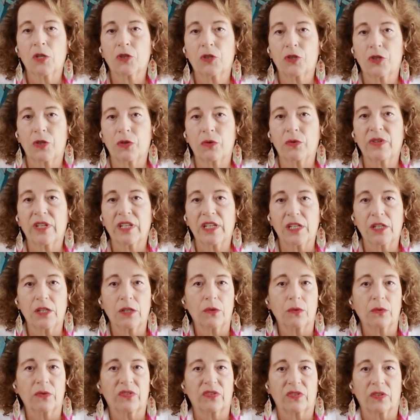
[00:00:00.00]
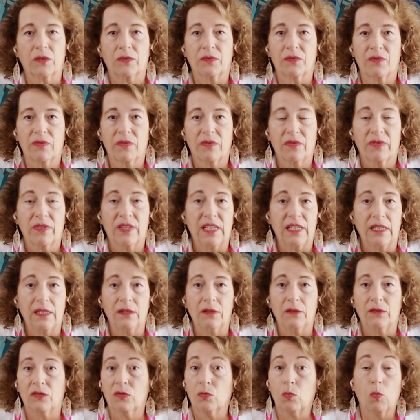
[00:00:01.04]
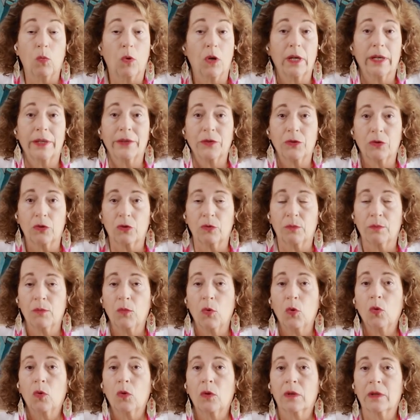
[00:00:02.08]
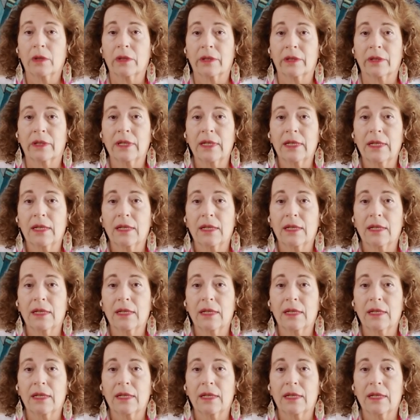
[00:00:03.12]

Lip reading: to the use of these one or more